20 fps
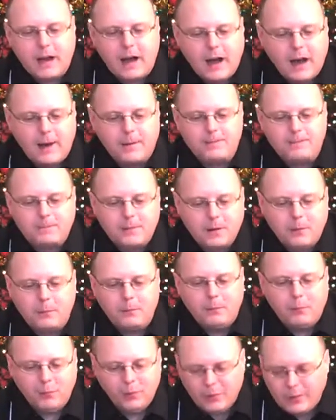Um,
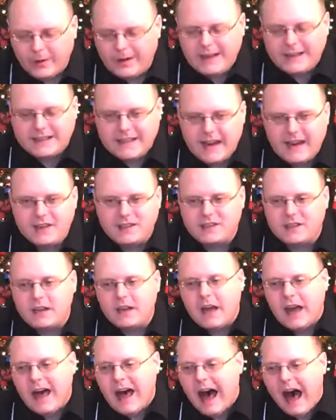pretty
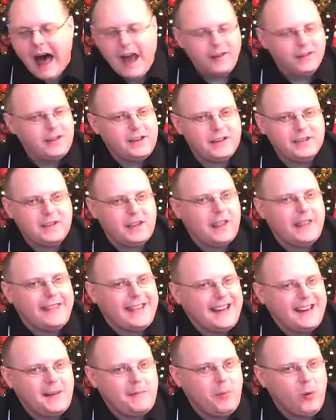tasty. I don't think it's in the
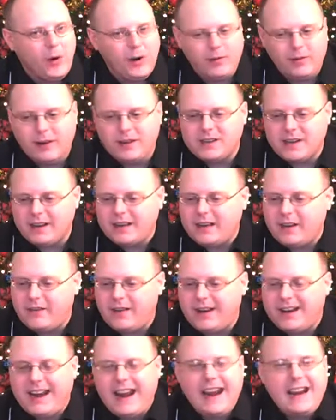90 point range. I'd give
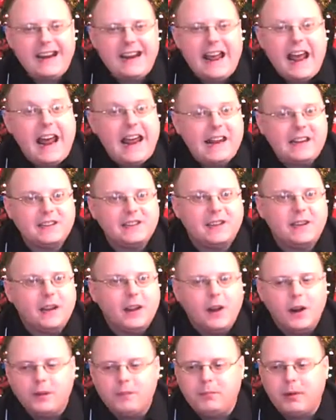it an 88,
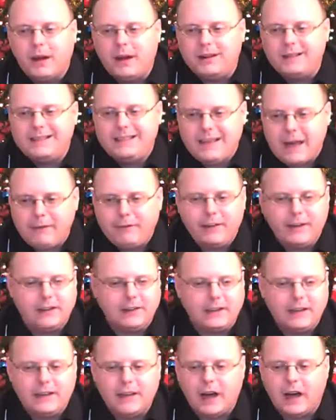but
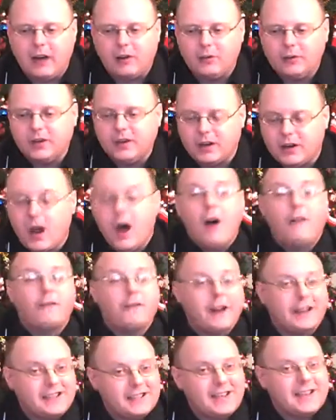definitely uh, really good.
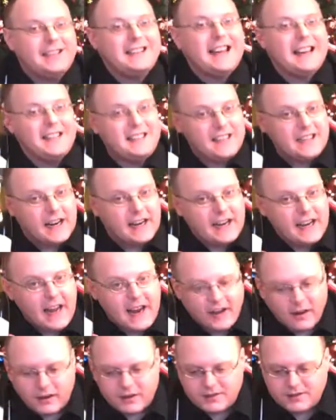Forgot to say
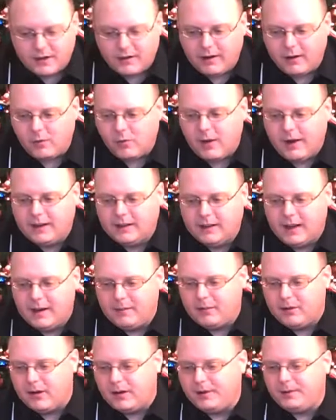1998 also at Wine
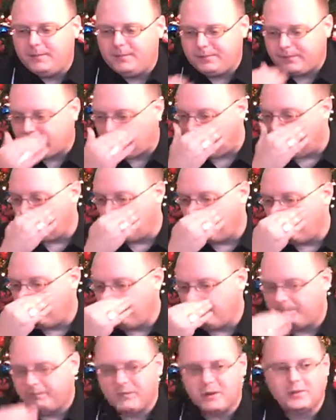Library. Uh,
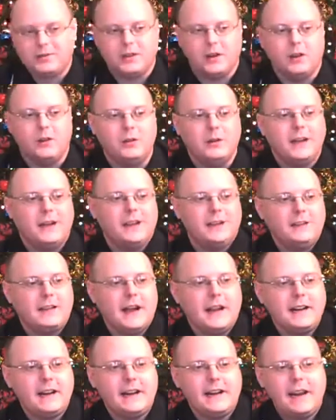so
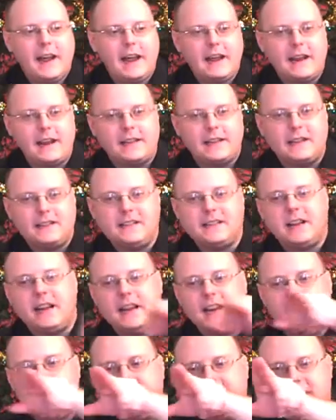998,
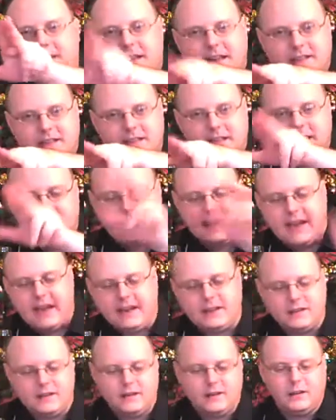1998,
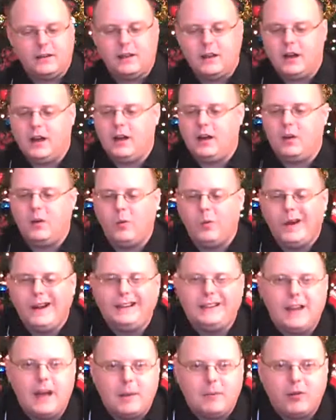1998, uh,
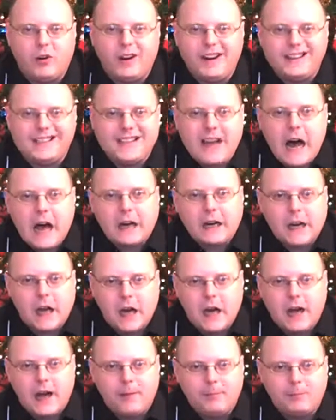
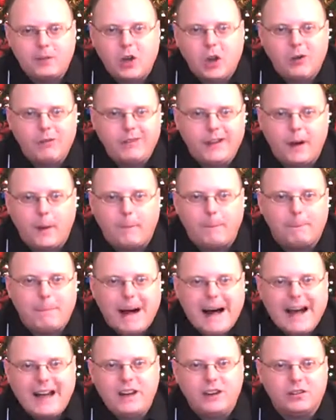winelibrary.com. Go there,
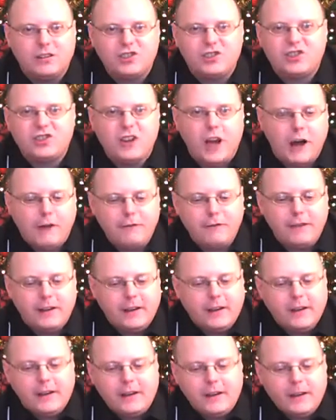buy your stuff.
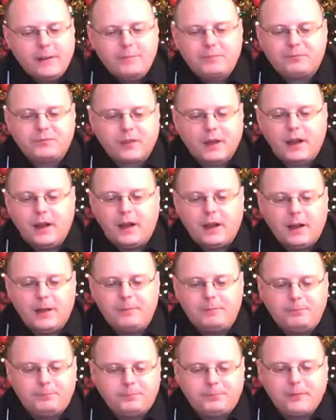
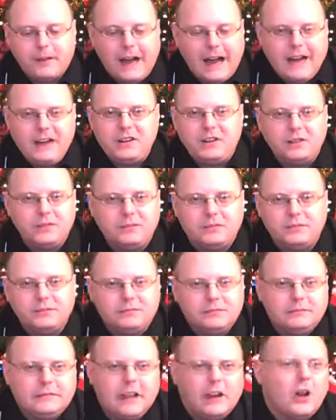Um, I do.
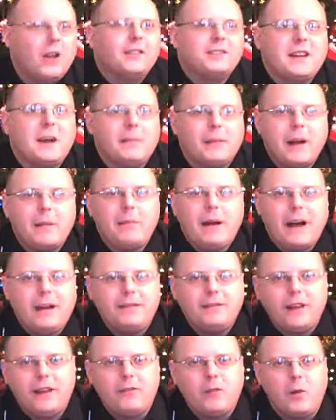Not all the time, but I buy,
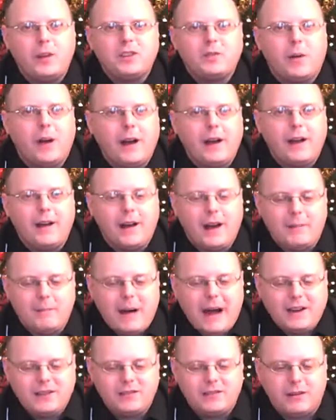every once in a while, I, I
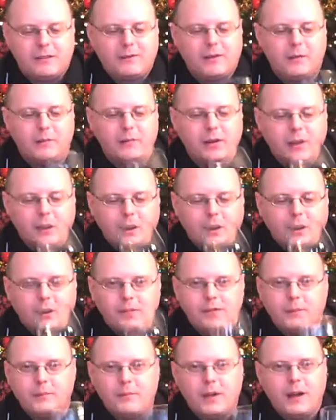buy stuff from,
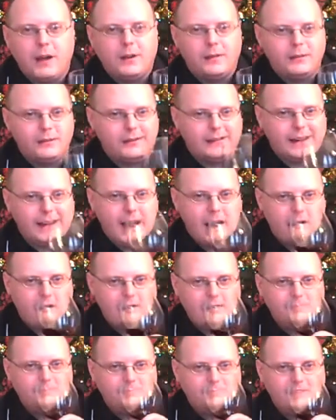from the
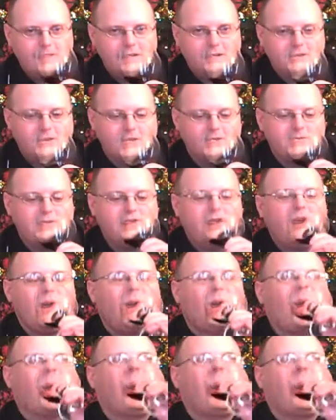Gary and company.